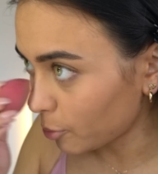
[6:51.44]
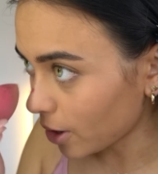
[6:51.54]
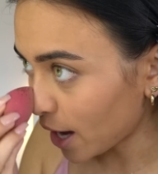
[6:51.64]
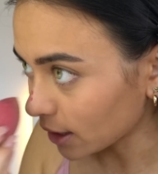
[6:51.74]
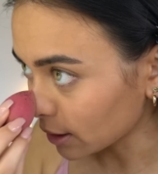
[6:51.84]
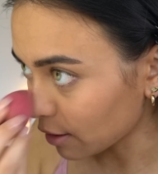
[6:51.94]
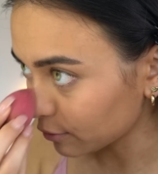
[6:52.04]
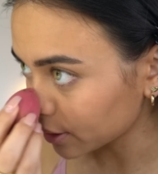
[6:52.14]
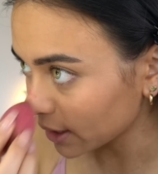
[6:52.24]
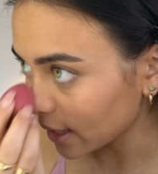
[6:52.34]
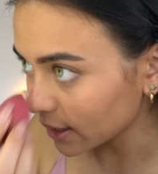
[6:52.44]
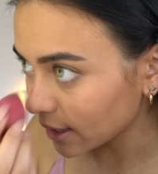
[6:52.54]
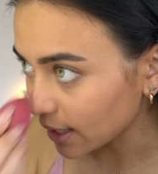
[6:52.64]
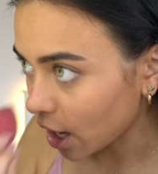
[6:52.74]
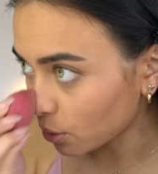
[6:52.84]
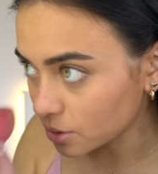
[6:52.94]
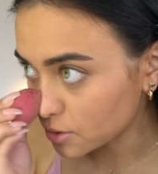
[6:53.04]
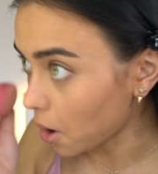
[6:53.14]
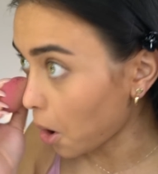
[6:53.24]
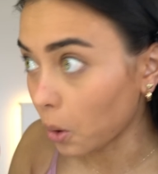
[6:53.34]
but I love looking like a clown.
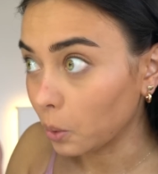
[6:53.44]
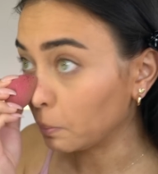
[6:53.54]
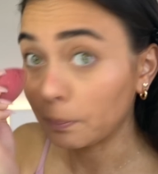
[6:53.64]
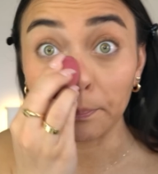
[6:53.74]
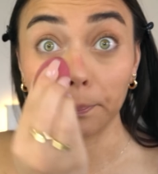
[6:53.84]
So